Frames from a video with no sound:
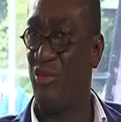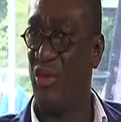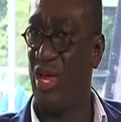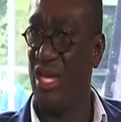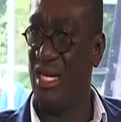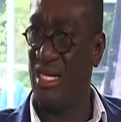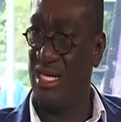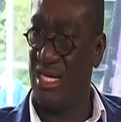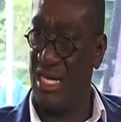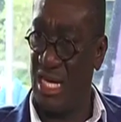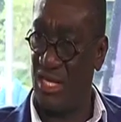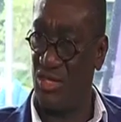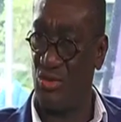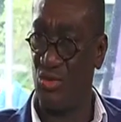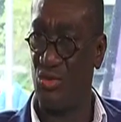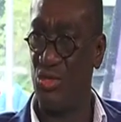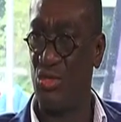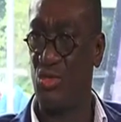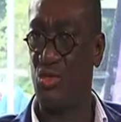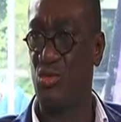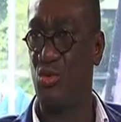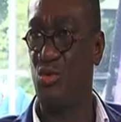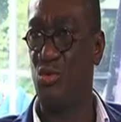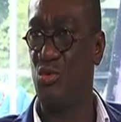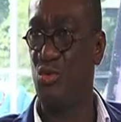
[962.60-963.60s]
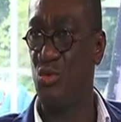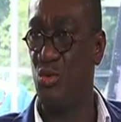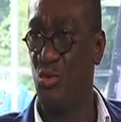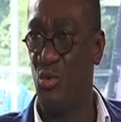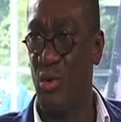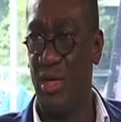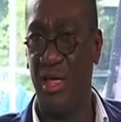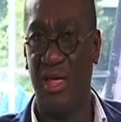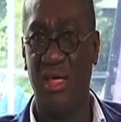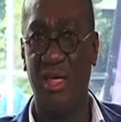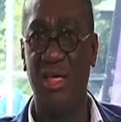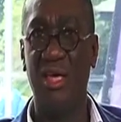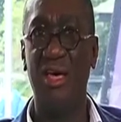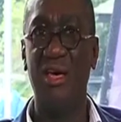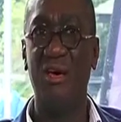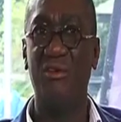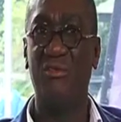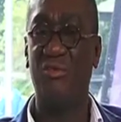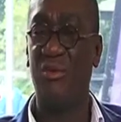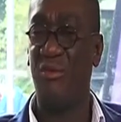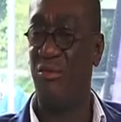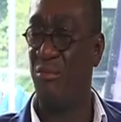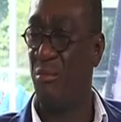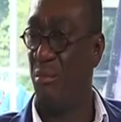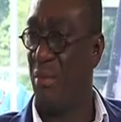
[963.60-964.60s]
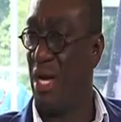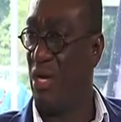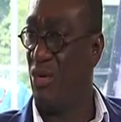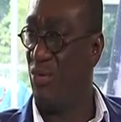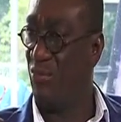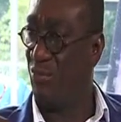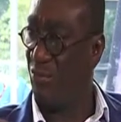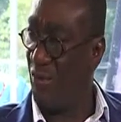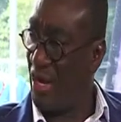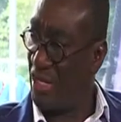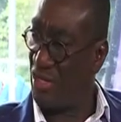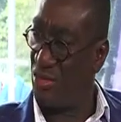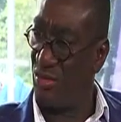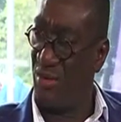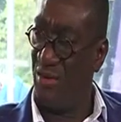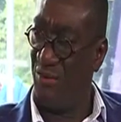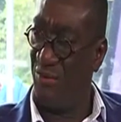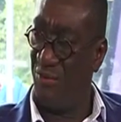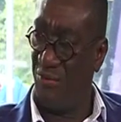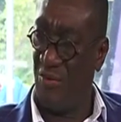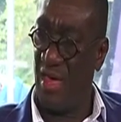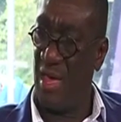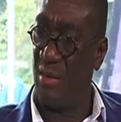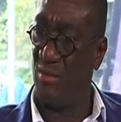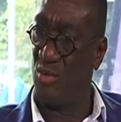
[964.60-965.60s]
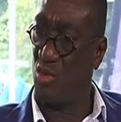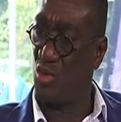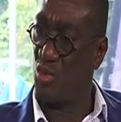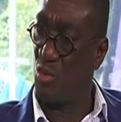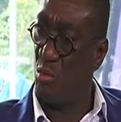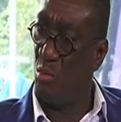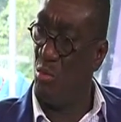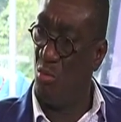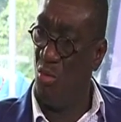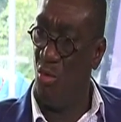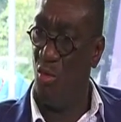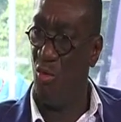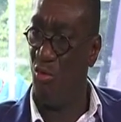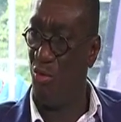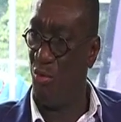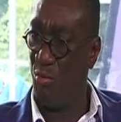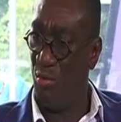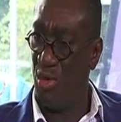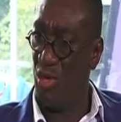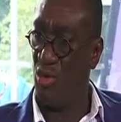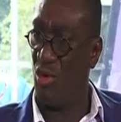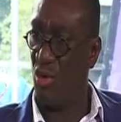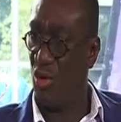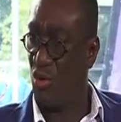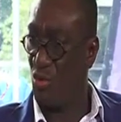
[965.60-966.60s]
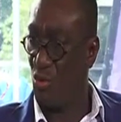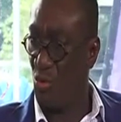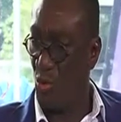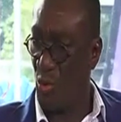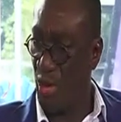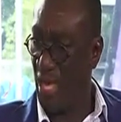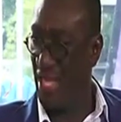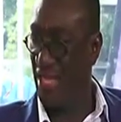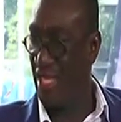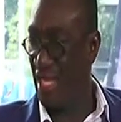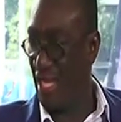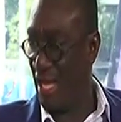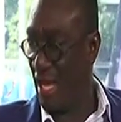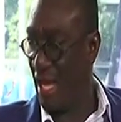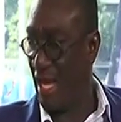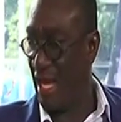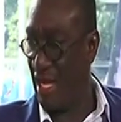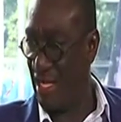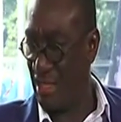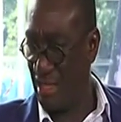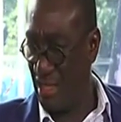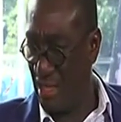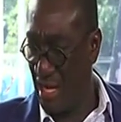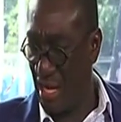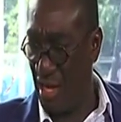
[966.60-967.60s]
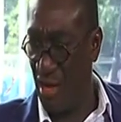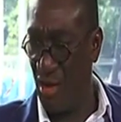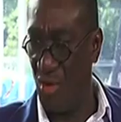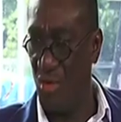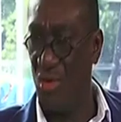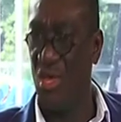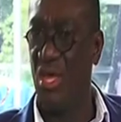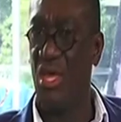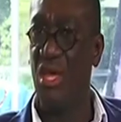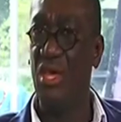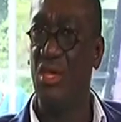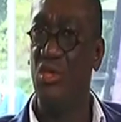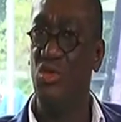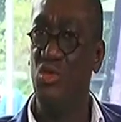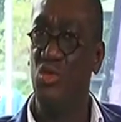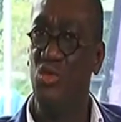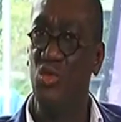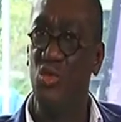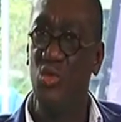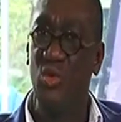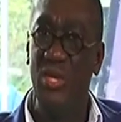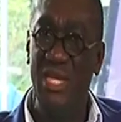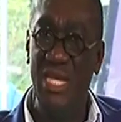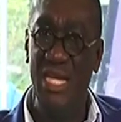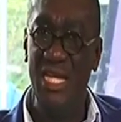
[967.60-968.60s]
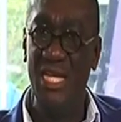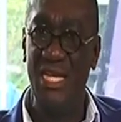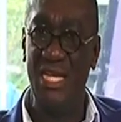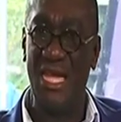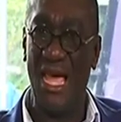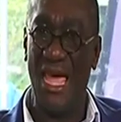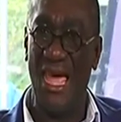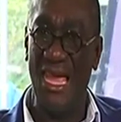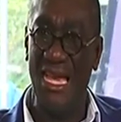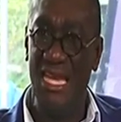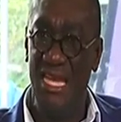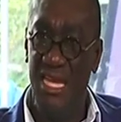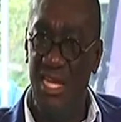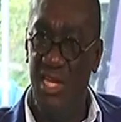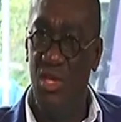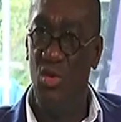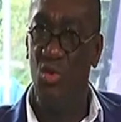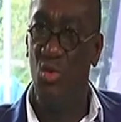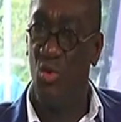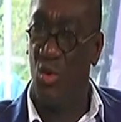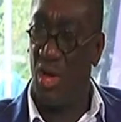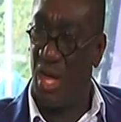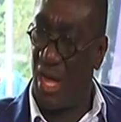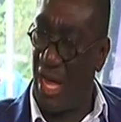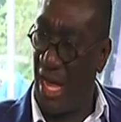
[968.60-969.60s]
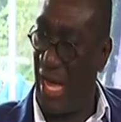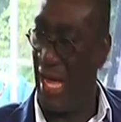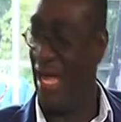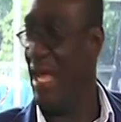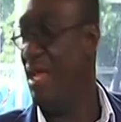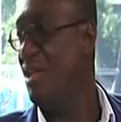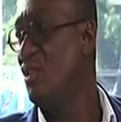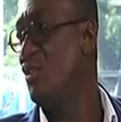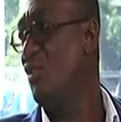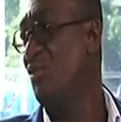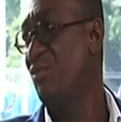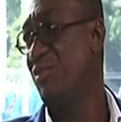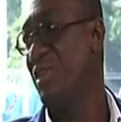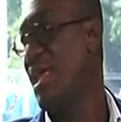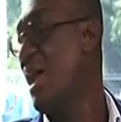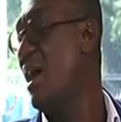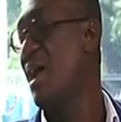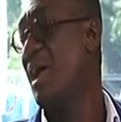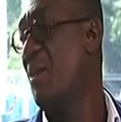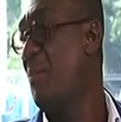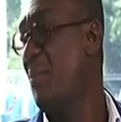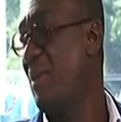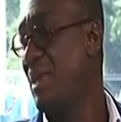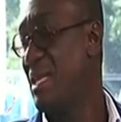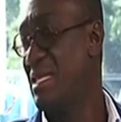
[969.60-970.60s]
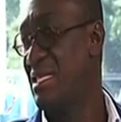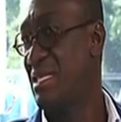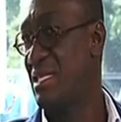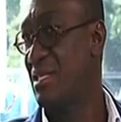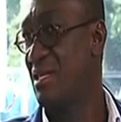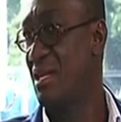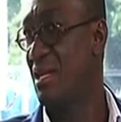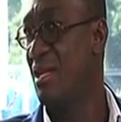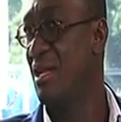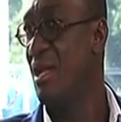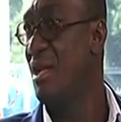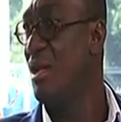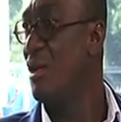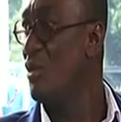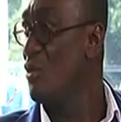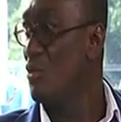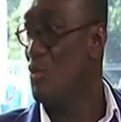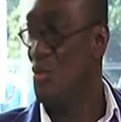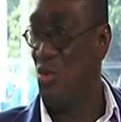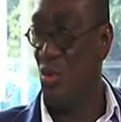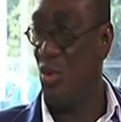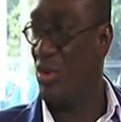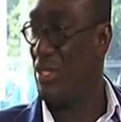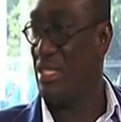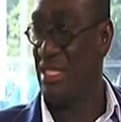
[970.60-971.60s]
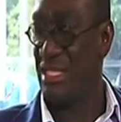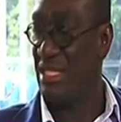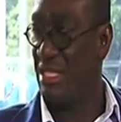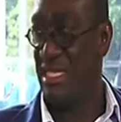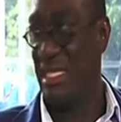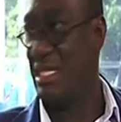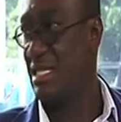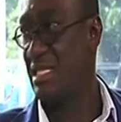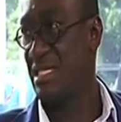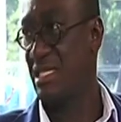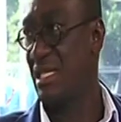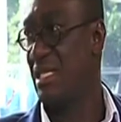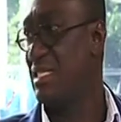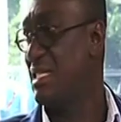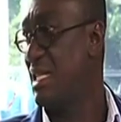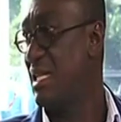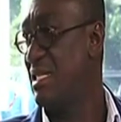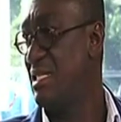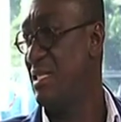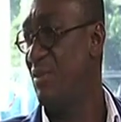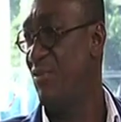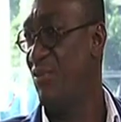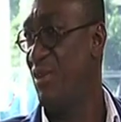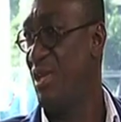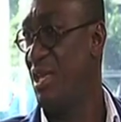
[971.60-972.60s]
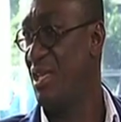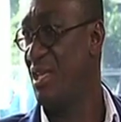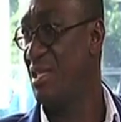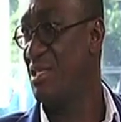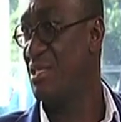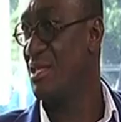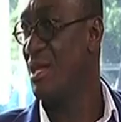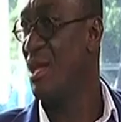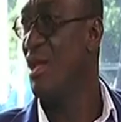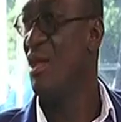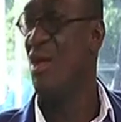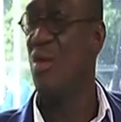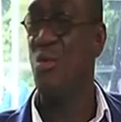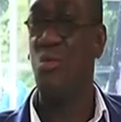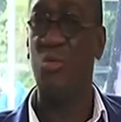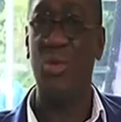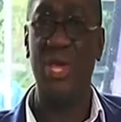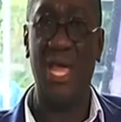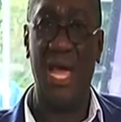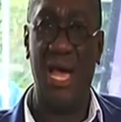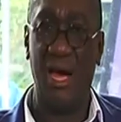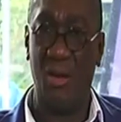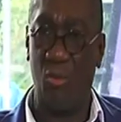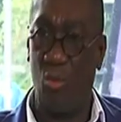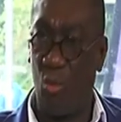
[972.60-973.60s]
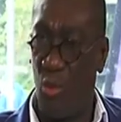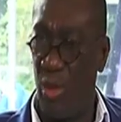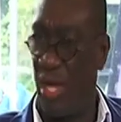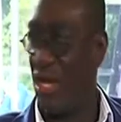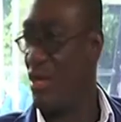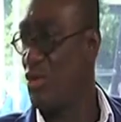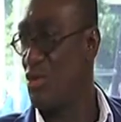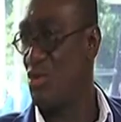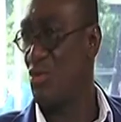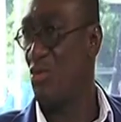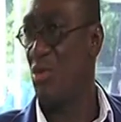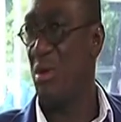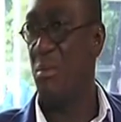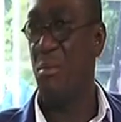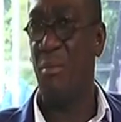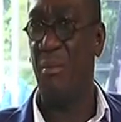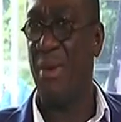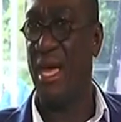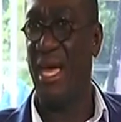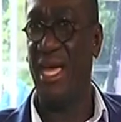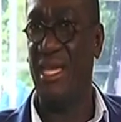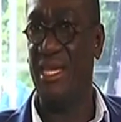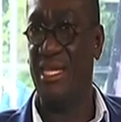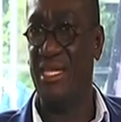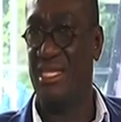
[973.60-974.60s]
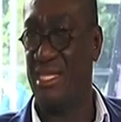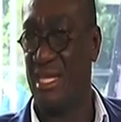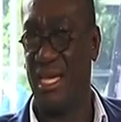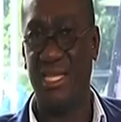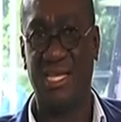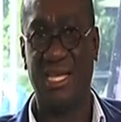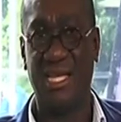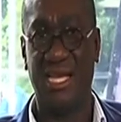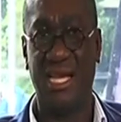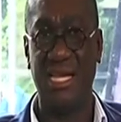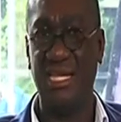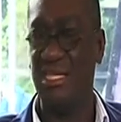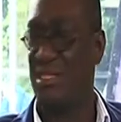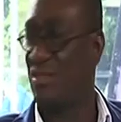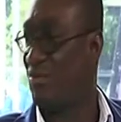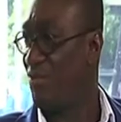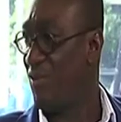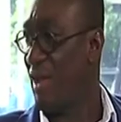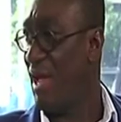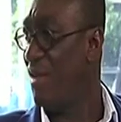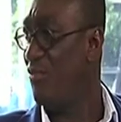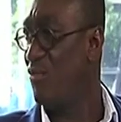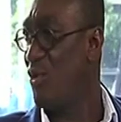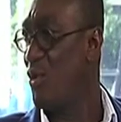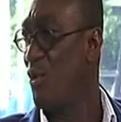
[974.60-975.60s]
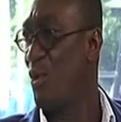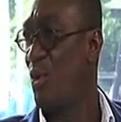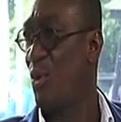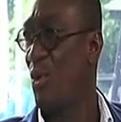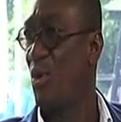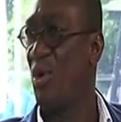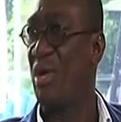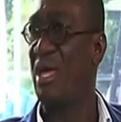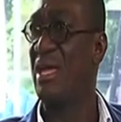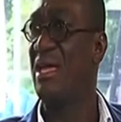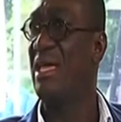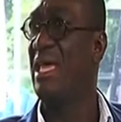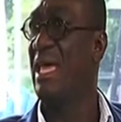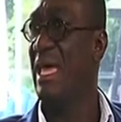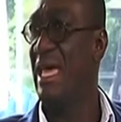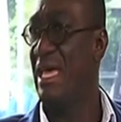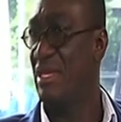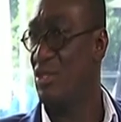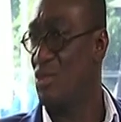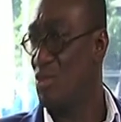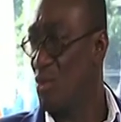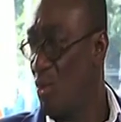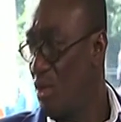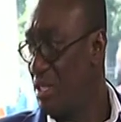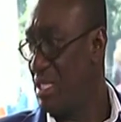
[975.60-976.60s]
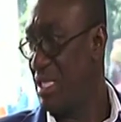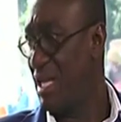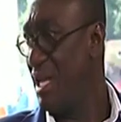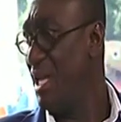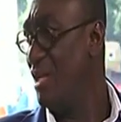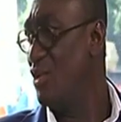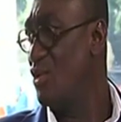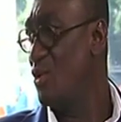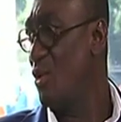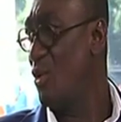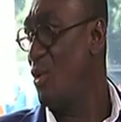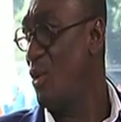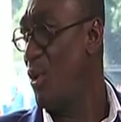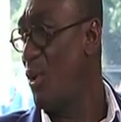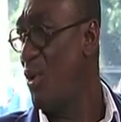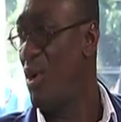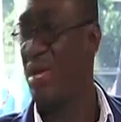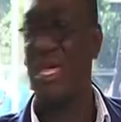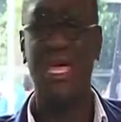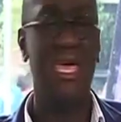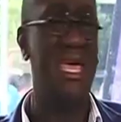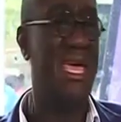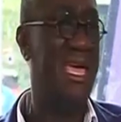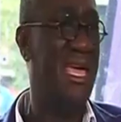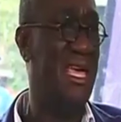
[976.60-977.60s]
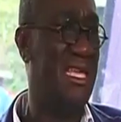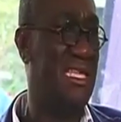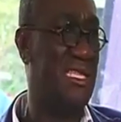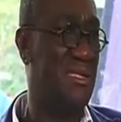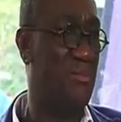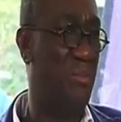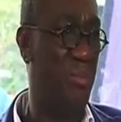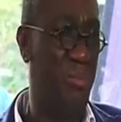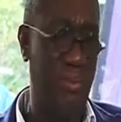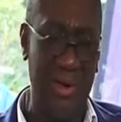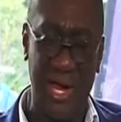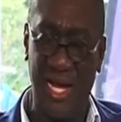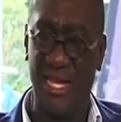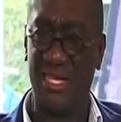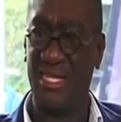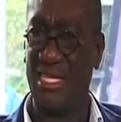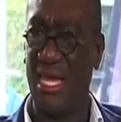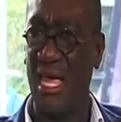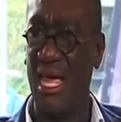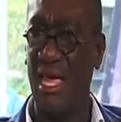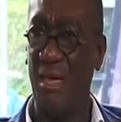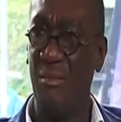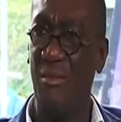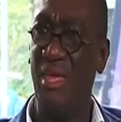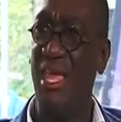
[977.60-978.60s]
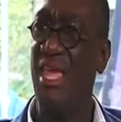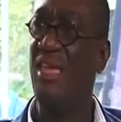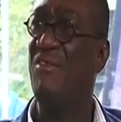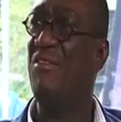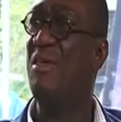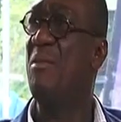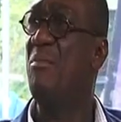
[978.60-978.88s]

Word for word: industries to do well, for manufacturing firms to move beyond where they are now, you need a new kind of young person, not just the certificate. We are quick to remind each other that it's five o'clock, it's not eight o'clock, it's break time. Even